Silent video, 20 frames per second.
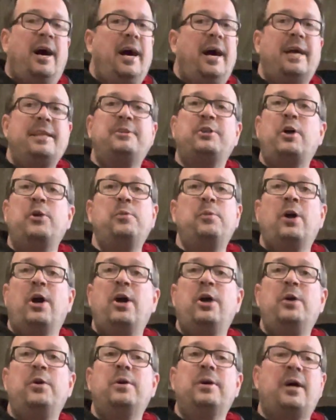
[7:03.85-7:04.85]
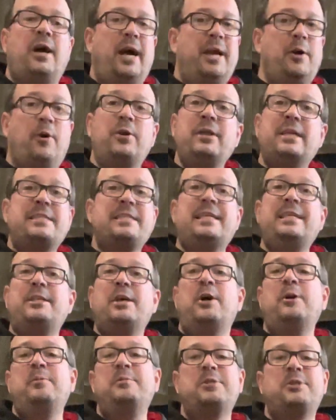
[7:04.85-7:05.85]
I don't know. I honestly
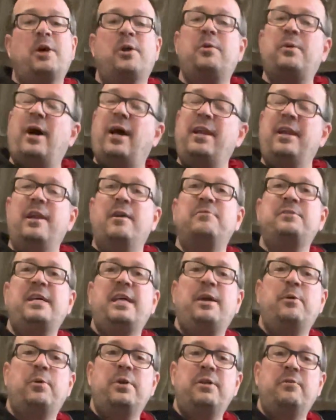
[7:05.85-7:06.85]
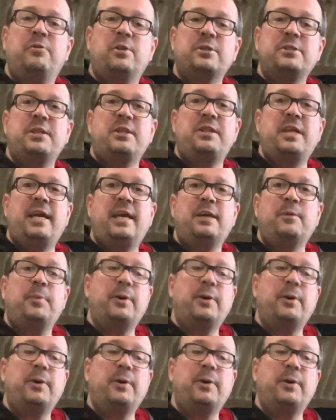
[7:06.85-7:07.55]
don't. So I'd love to hear what you've got to think.